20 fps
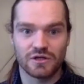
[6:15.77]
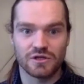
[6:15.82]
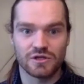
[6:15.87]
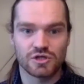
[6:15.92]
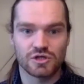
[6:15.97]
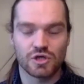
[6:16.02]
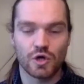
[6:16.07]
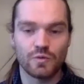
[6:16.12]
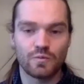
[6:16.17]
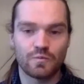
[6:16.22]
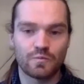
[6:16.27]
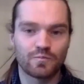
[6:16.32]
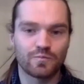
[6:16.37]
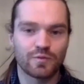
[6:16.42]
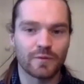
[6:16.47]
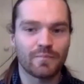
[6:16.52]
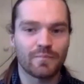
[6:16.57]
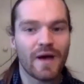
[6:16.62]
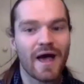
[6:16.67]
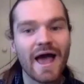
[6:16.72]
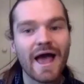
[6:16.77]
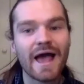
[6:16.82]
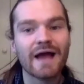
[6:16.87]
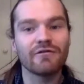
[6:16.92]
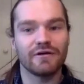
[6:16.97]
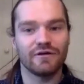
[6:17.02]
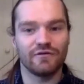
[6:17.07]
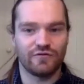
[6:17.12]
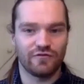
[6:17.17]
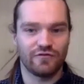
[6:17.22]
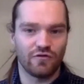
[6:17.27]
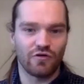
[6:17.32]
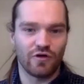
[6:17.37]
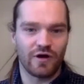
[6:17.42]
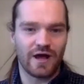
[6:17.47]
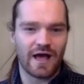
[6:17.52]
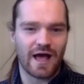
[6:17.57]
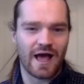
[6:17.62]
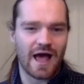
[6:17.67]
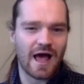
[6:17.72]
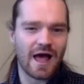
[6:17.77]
So preparing for it,